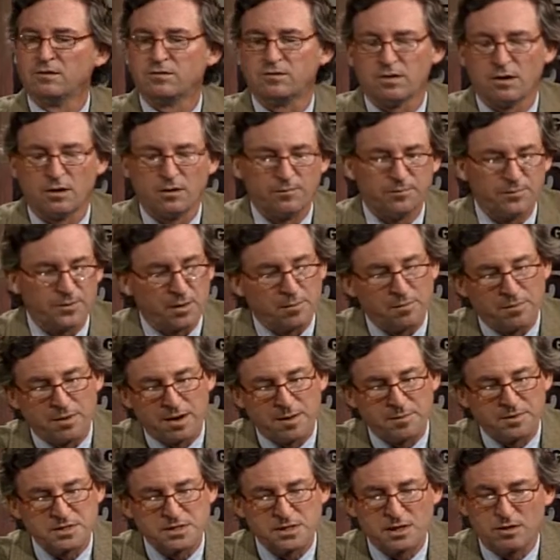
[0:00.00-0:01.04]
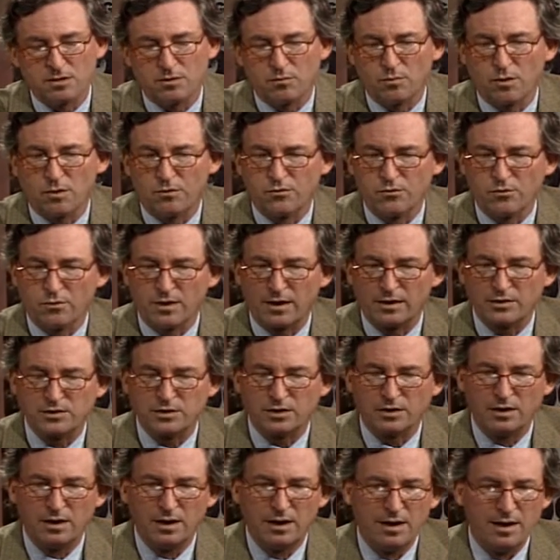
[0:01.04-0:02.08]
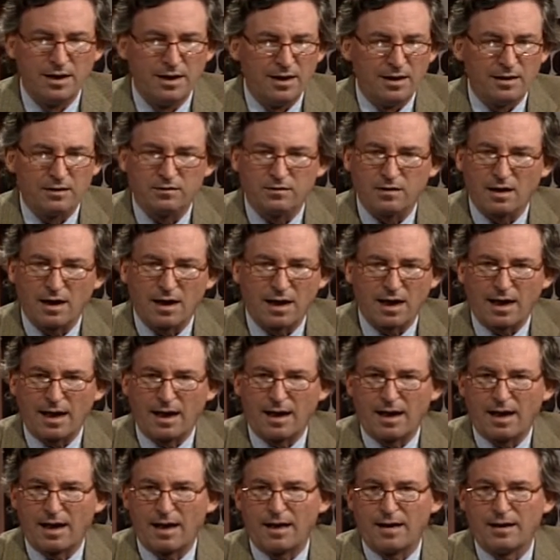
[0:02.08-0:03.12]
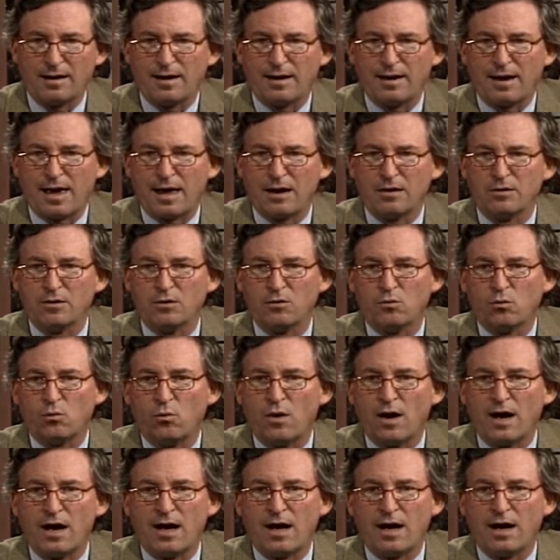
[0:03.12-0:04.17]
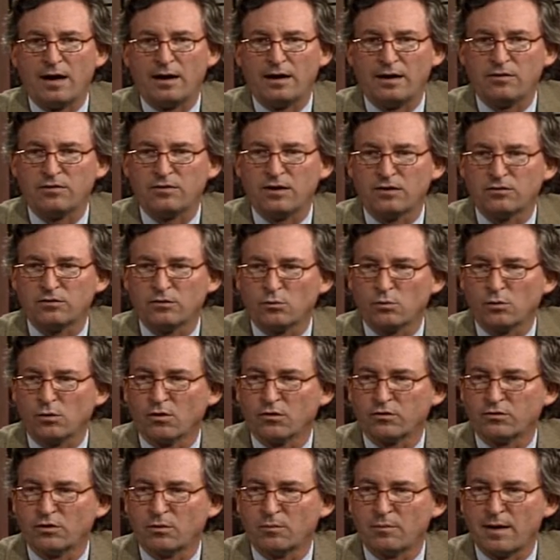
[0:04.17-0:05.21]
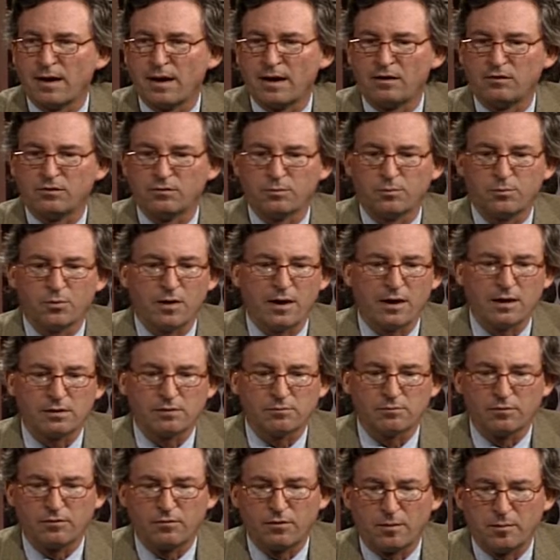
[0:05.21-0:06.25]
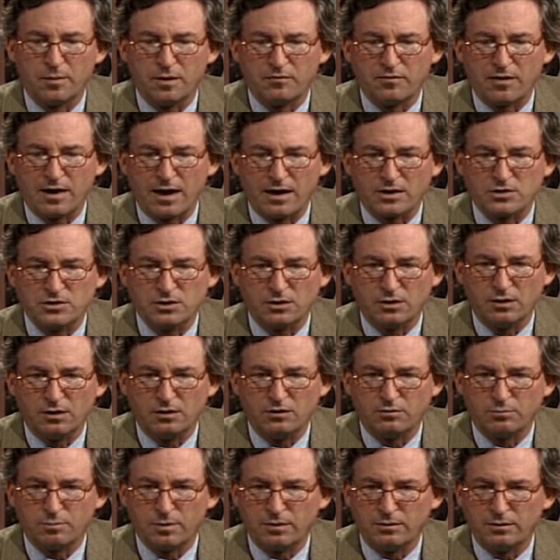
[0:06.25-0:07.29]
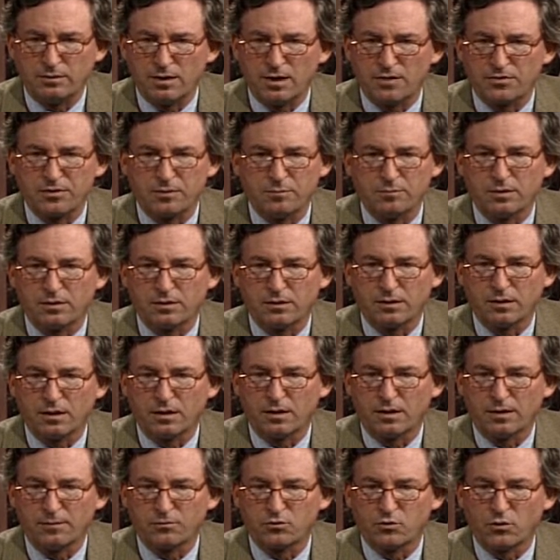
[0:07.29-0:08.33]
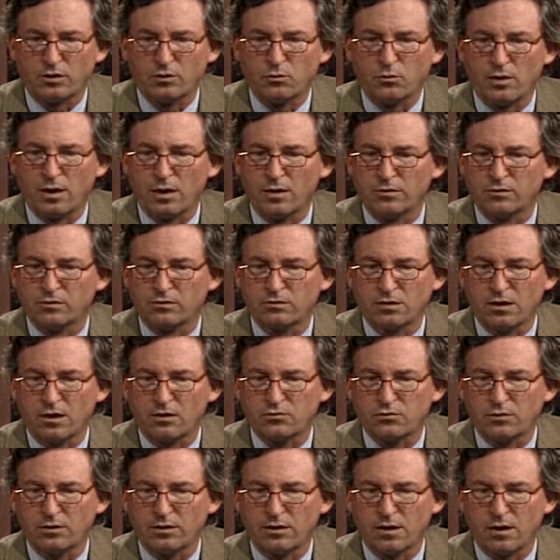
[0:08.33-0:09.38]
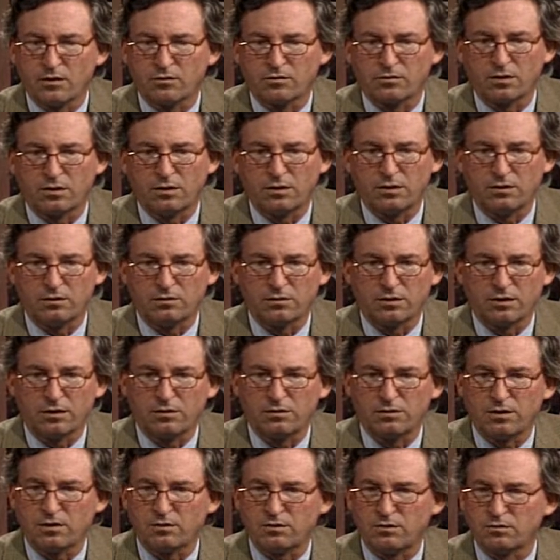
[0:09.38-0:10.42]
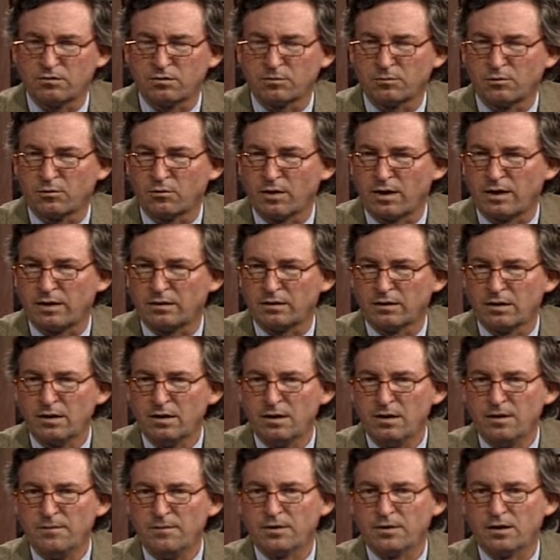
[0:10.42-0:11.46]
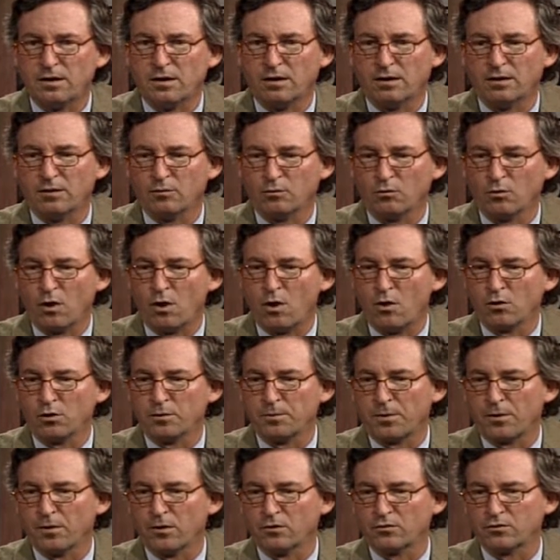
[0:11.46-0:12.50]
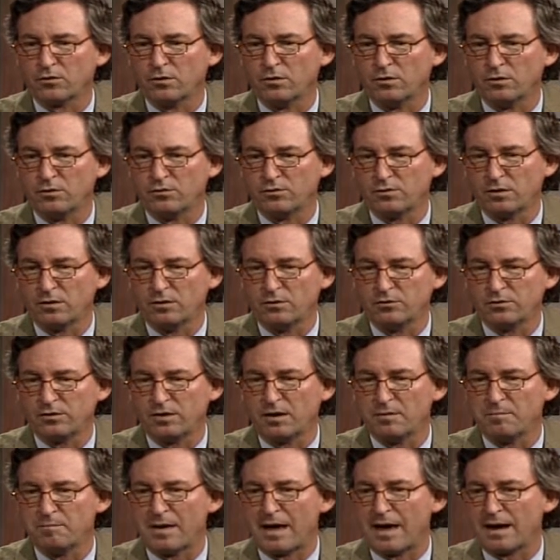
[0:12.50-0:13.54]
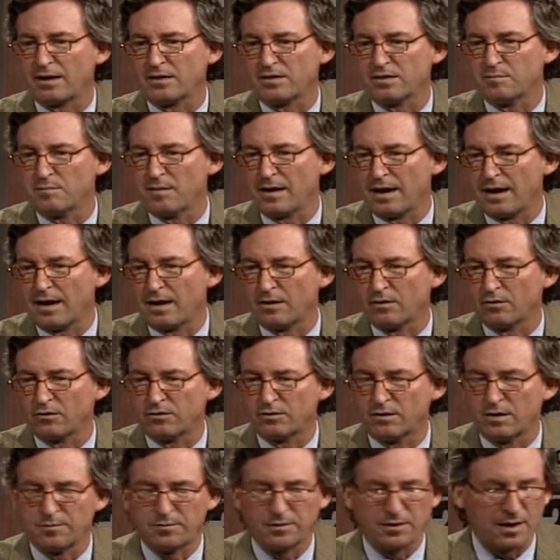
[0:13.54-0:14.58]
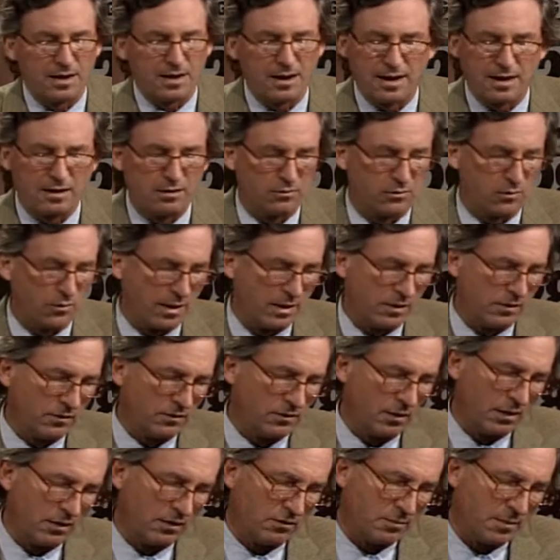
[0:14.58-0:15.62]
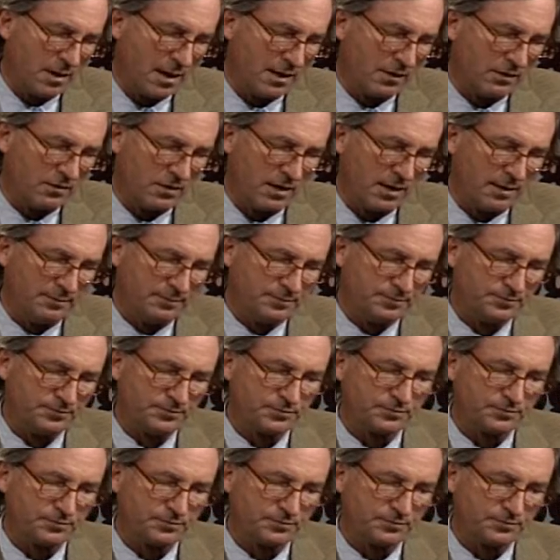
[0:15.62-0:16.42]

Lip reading: So Obama's in the wrong direction. I don't know why he thinks the world's so bad. He's a product of affirmative action. He's been nothing but treated well in this country, and all of a sudden he thinks he's some great wrong person who's getting back at the man or something. I don't quite understand his mindset.